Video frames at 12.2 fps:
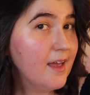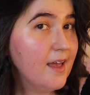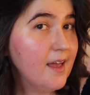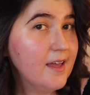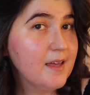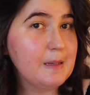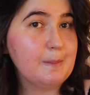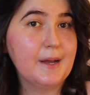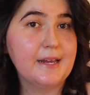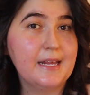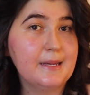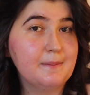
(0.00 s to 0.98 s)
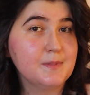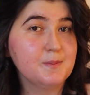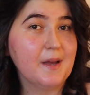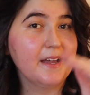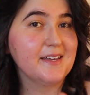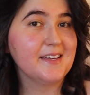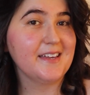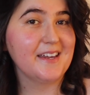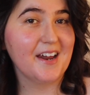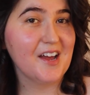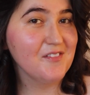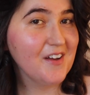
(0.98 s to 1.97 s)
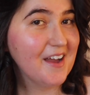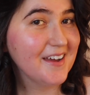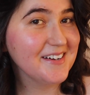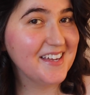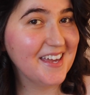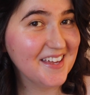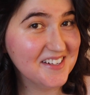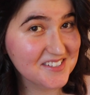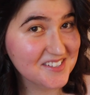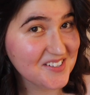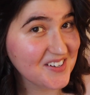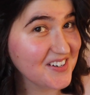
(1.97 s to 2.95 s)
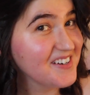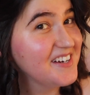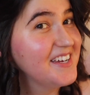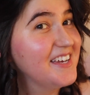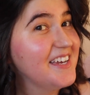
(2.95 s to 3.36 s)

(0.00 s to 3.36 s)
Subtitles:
hey, my name's Becky and I've had cancer.